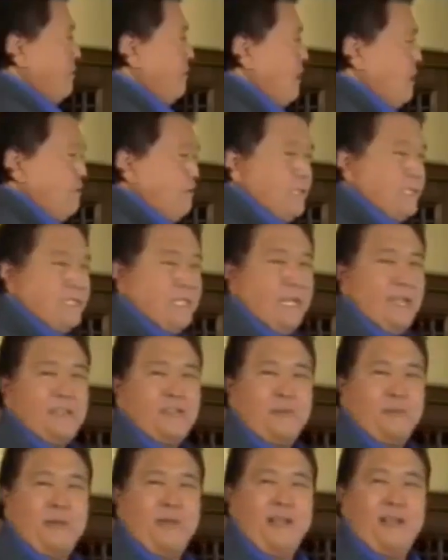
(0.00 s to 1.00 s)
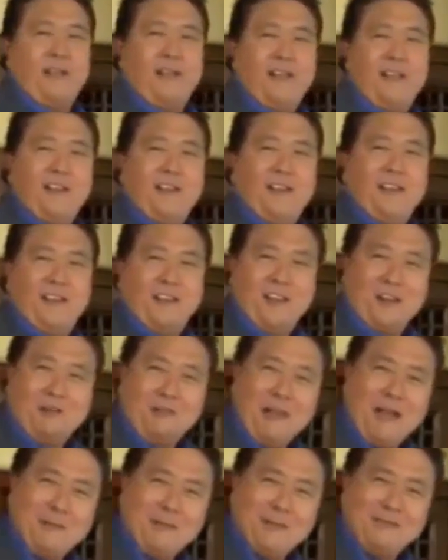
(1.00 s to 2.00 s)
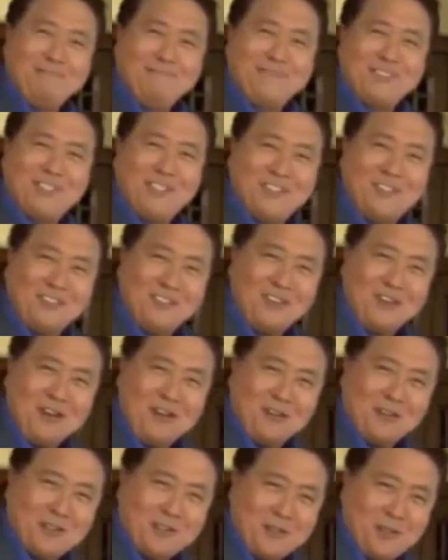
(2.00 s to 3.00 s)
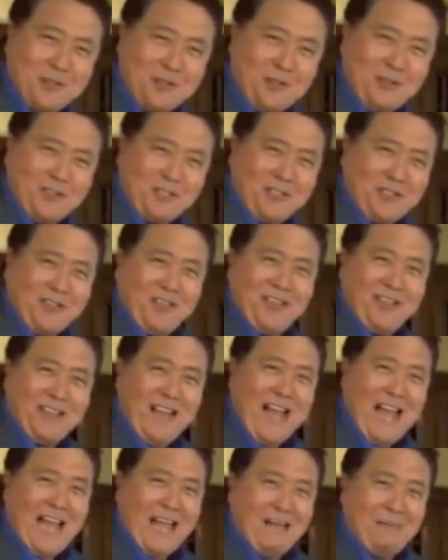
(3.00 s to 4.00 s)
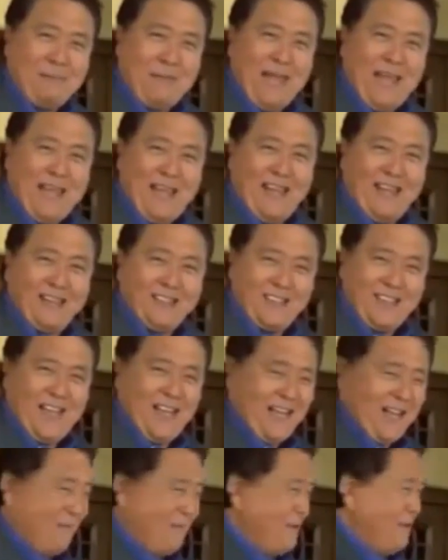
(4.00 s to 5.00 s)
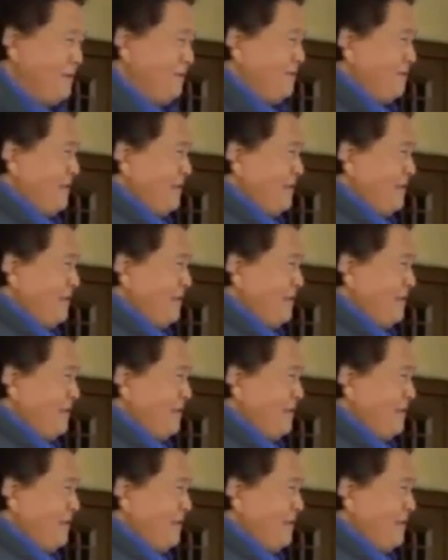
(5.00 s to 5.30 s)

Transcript: who always said to me, you know, Robert, go to school and so get a high-paying job.